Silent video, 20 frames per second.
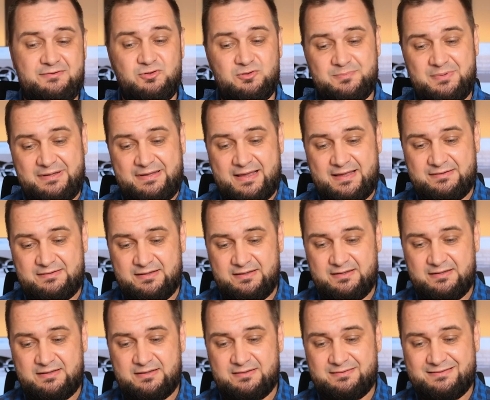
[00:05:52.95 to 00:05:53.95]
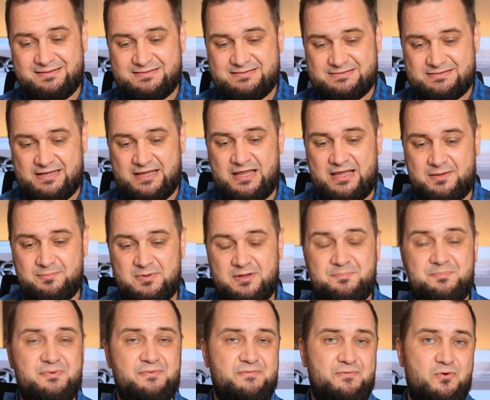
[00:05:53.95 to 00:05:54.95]
you'll be getting the same
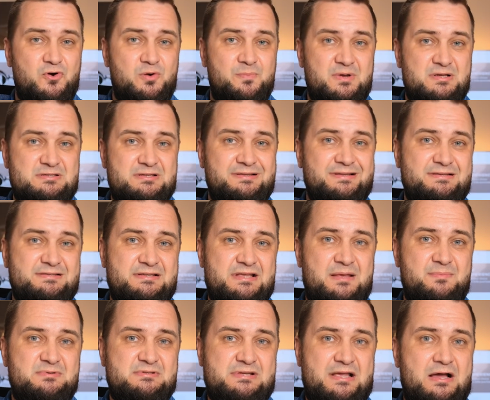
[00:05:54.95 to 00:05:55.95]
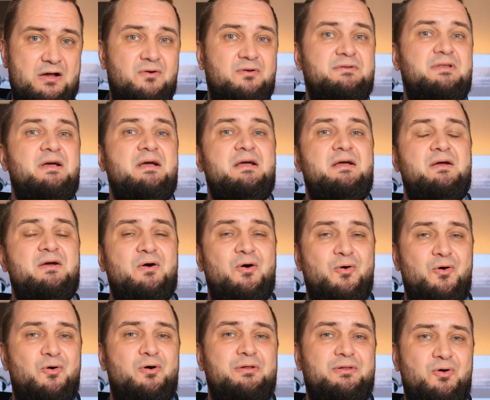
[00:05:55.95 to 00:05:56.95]
performance and the same sound
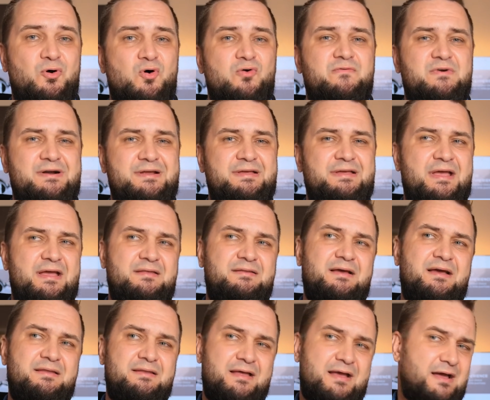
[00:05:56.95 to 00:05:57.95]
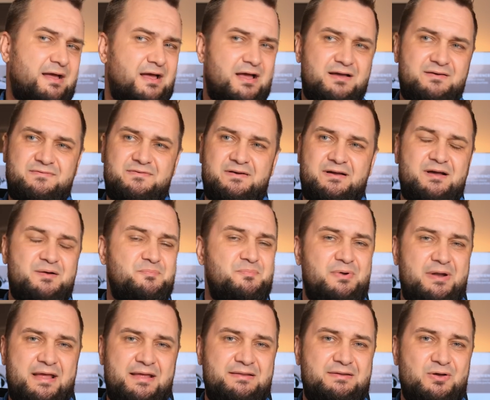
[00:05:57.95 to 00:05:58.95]
all over again, and I have
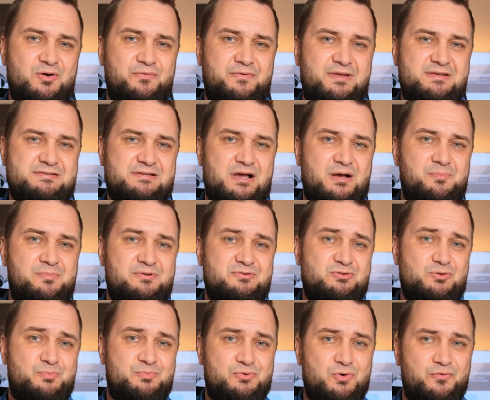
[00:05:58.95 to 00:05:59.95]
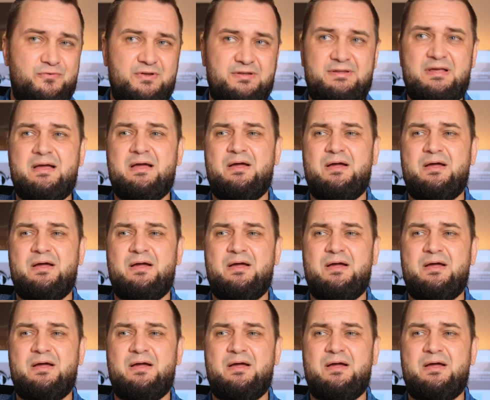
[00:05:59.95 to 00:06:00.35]
plenty of examples to prove it.